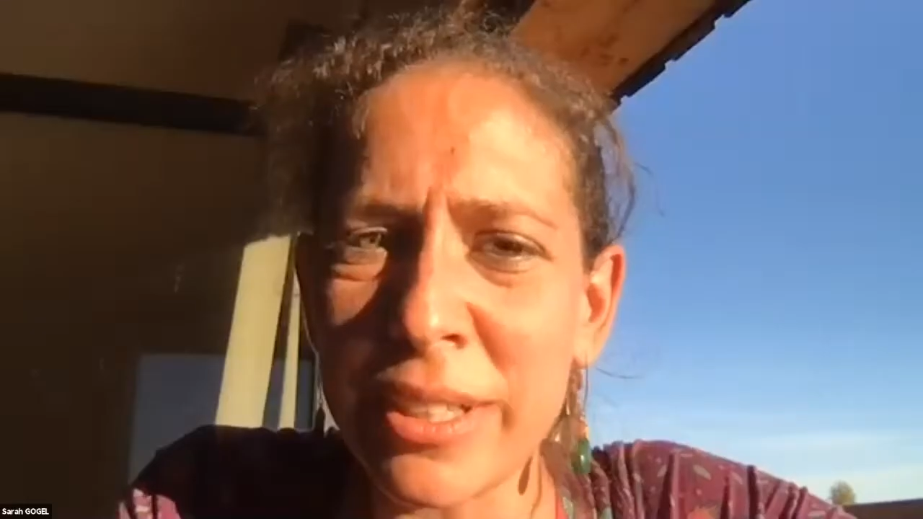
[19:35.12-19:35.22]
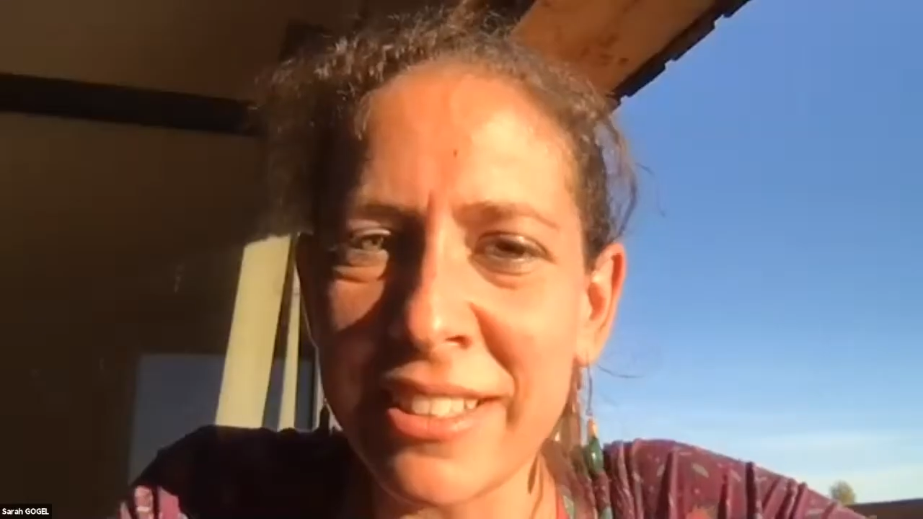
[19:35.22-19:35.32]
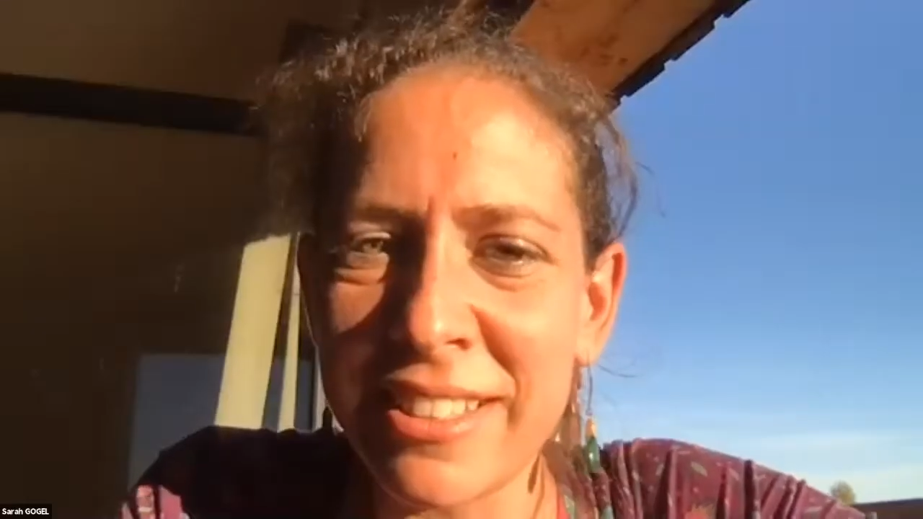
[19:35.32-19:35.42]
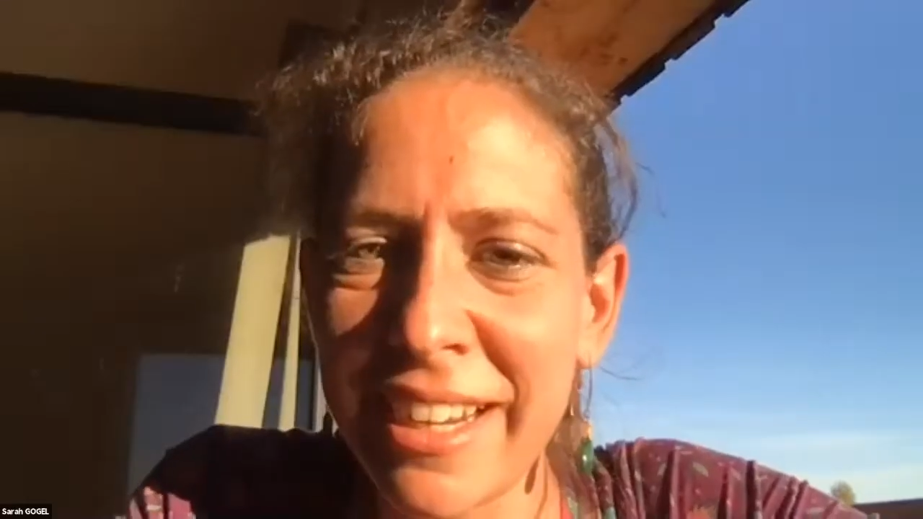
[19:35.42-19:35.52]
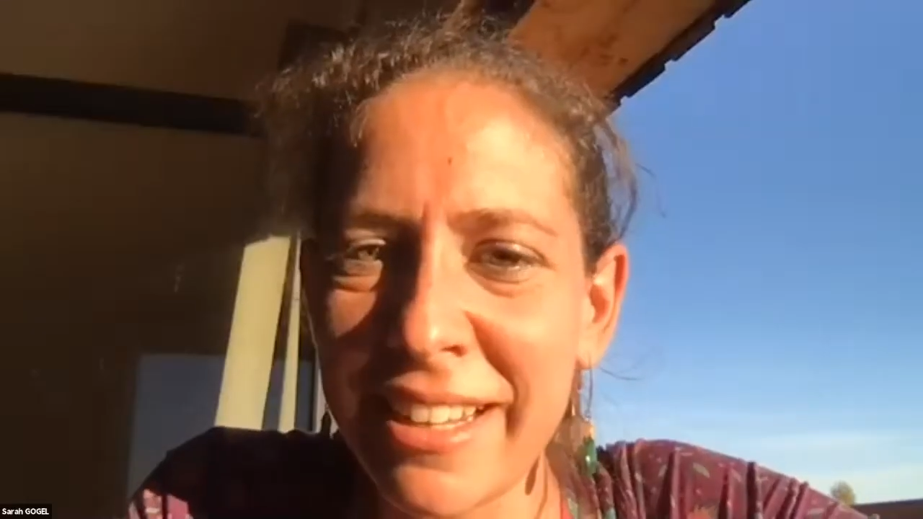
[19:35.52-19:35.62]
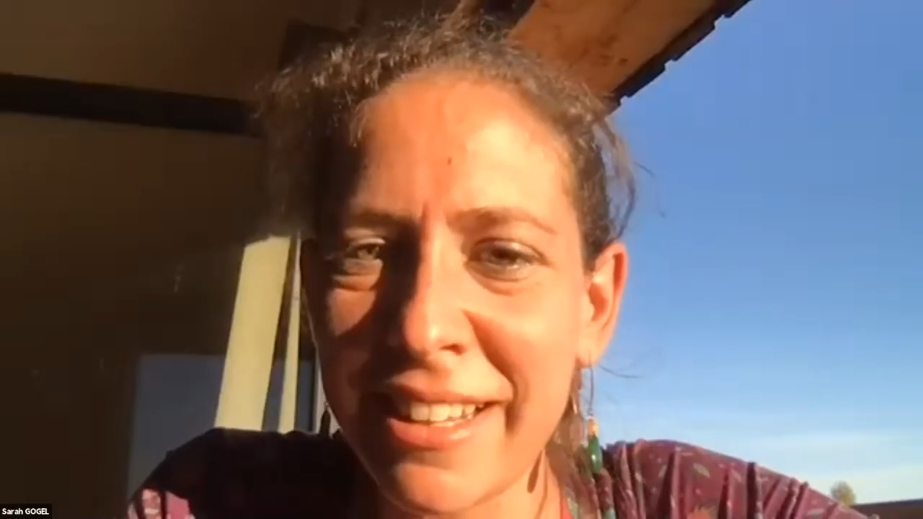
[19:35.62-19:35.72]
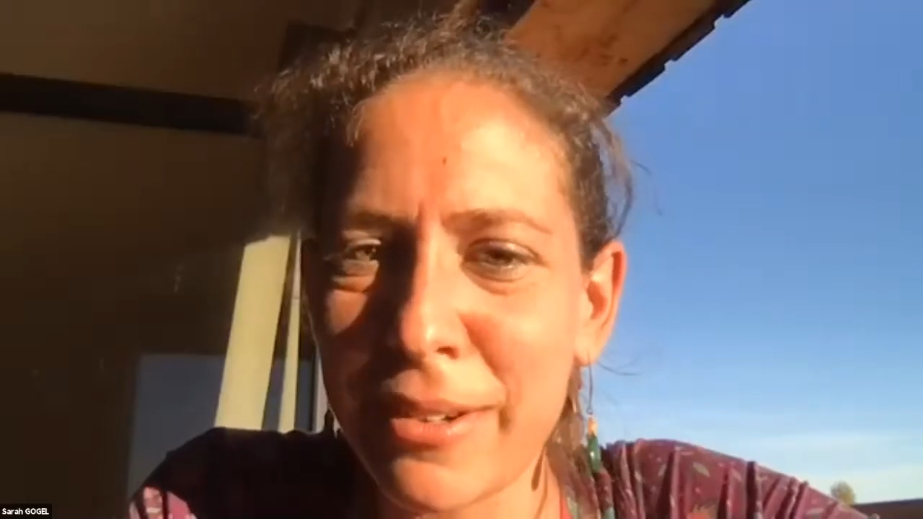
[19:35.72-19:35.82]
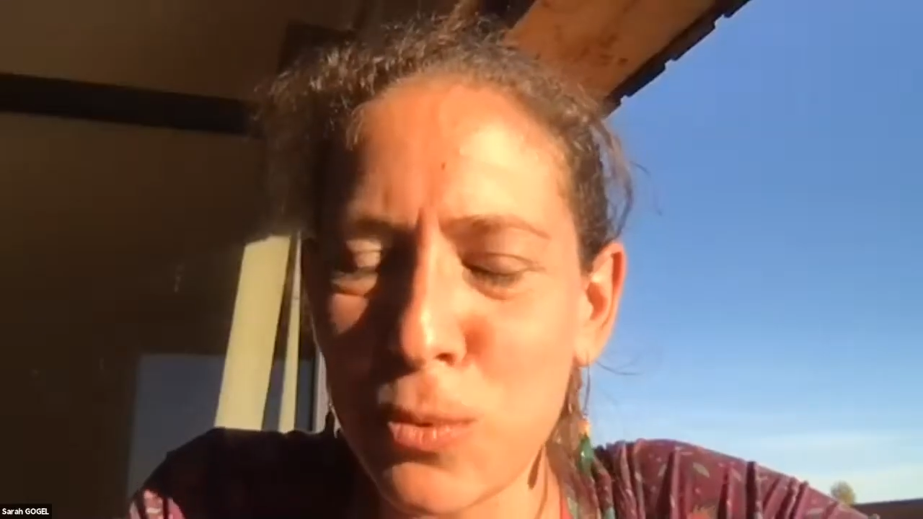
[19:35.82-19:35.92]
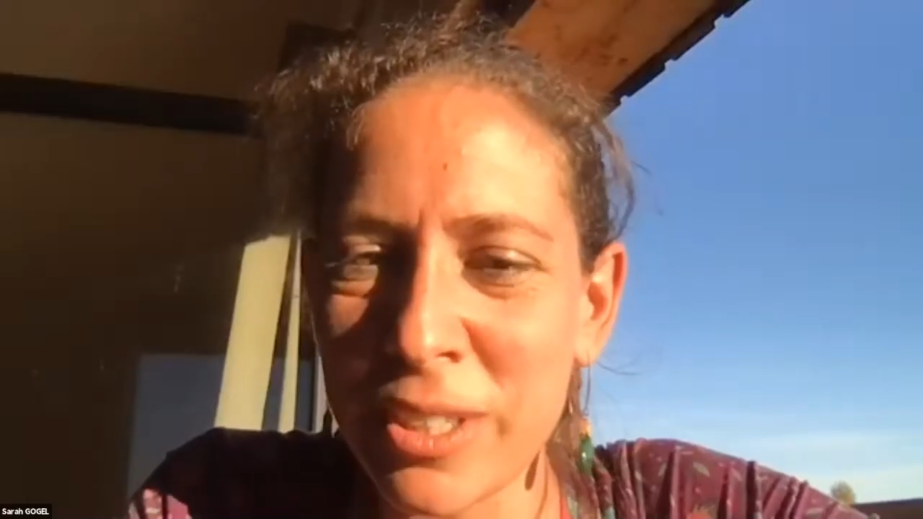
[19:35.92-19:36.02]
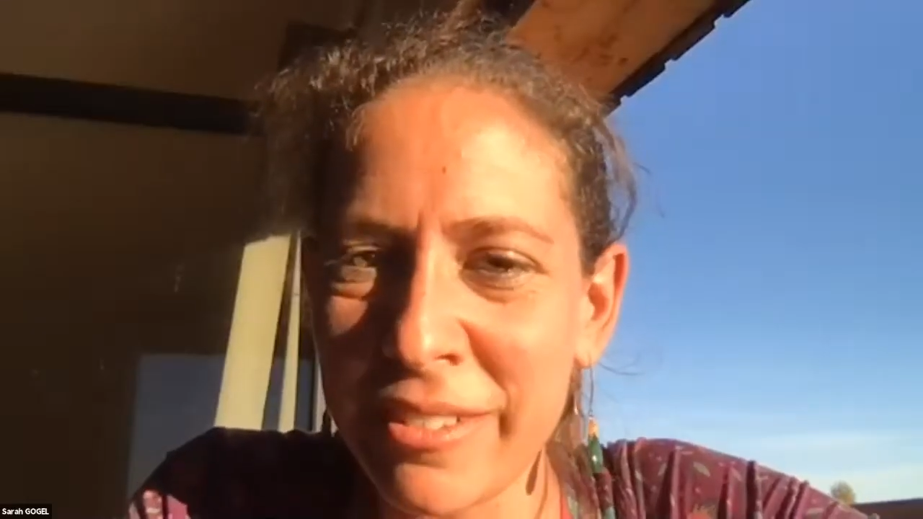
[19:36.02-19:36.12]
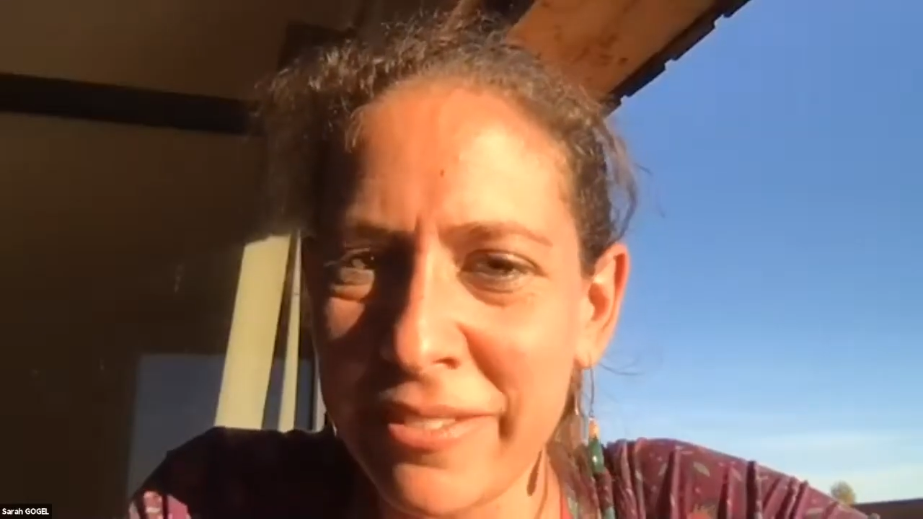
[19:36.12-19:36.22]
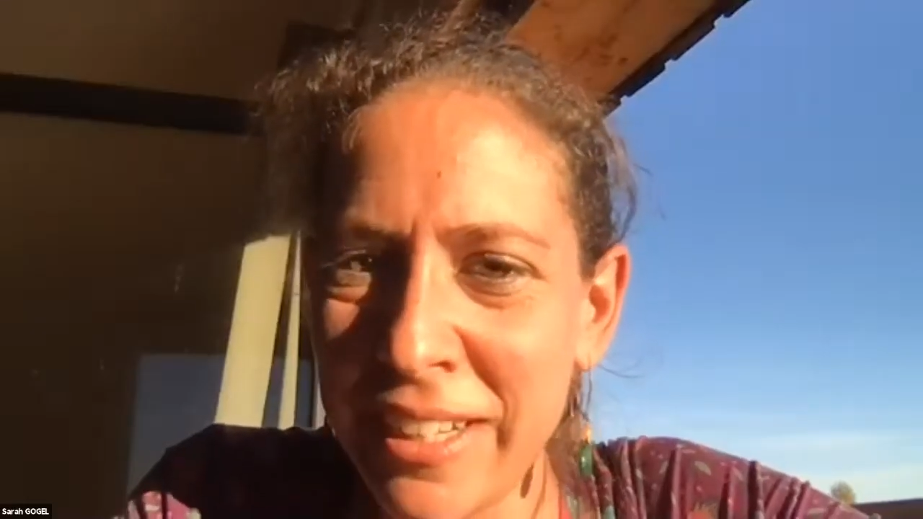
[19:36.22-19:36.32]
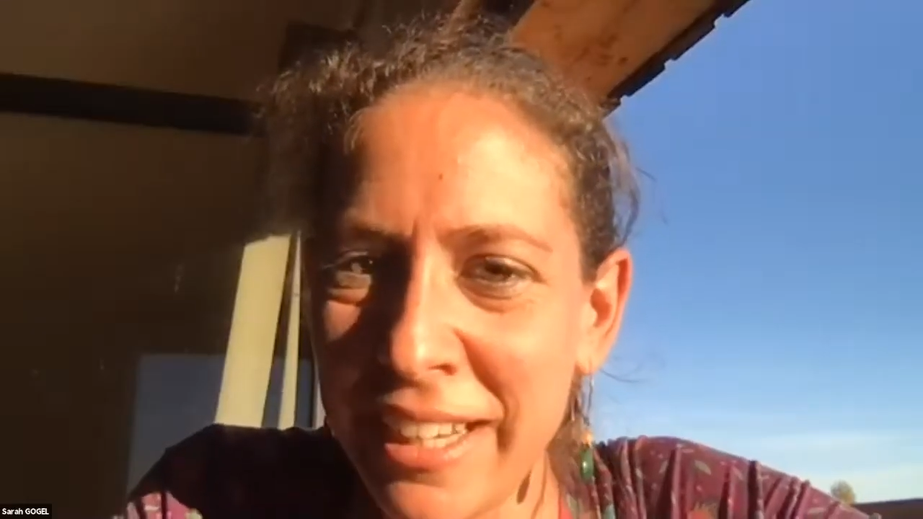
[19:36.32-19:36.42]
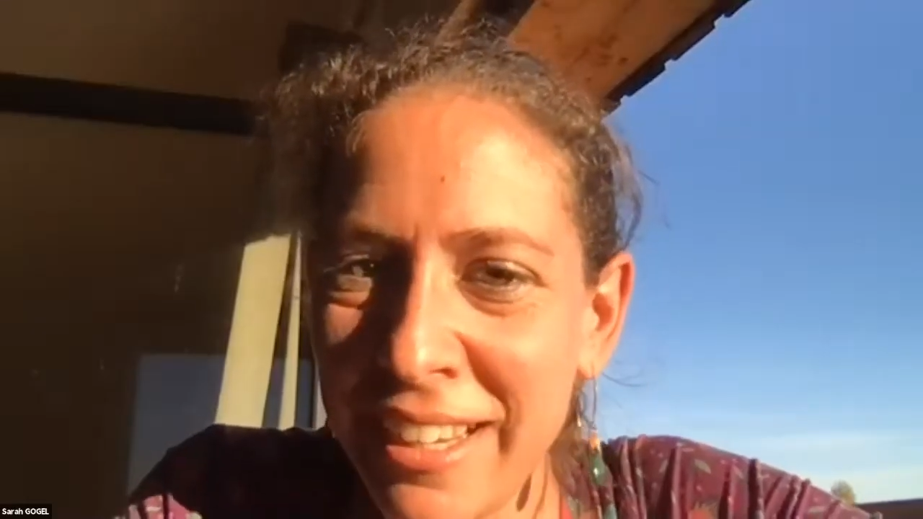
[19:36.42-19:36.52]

to say that one of